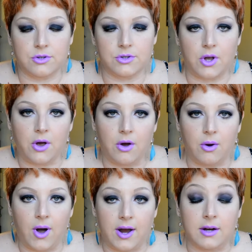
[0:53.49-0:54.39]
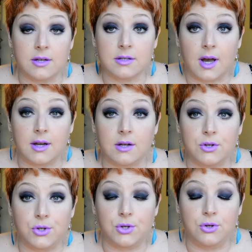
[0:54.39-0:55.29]
so I
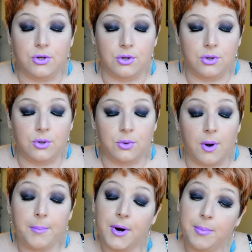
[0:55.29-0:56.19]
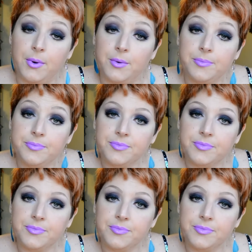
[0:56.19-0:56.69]
decided to do purple.